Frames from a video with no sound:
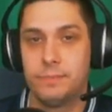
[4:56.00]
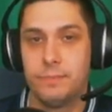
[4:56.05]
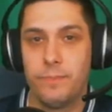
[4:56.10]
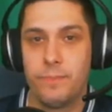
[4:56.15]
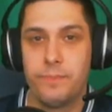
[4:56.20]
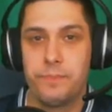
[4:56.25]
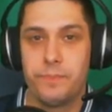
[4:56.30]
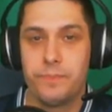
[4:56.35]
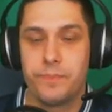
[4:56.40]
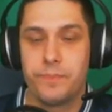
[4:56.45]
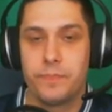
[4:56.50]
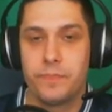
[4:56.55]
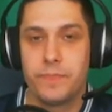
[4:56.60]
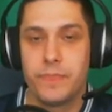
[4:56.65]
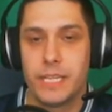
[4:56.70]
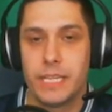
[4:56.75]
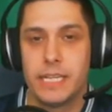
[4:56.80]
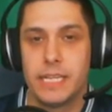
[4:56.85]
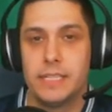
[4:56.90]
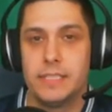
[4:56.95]

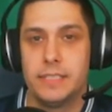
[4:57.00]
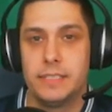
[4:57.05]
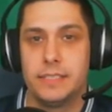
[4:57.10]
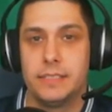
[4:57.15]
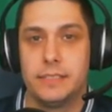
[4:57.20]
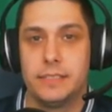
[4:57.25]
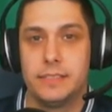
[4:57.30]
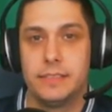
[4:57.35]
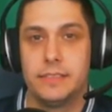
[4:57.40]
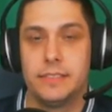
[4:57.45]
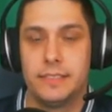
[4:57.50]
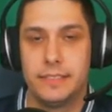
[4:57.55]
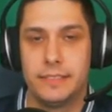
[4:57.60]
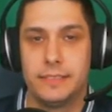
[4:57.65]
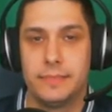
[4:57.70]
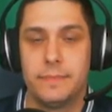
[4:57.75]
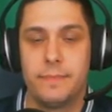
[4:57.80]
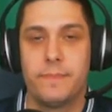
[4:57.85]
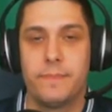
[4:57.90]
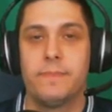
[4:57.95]

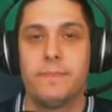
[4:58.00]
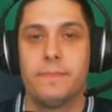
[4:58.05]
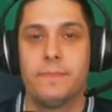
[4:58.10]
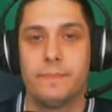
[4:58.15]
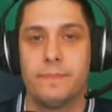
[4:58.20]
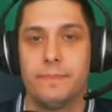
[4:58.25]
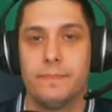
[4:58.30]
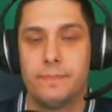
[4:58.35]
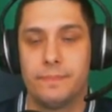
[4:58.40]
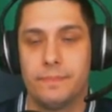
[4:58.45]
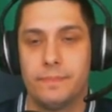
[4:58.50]
Nothing is said.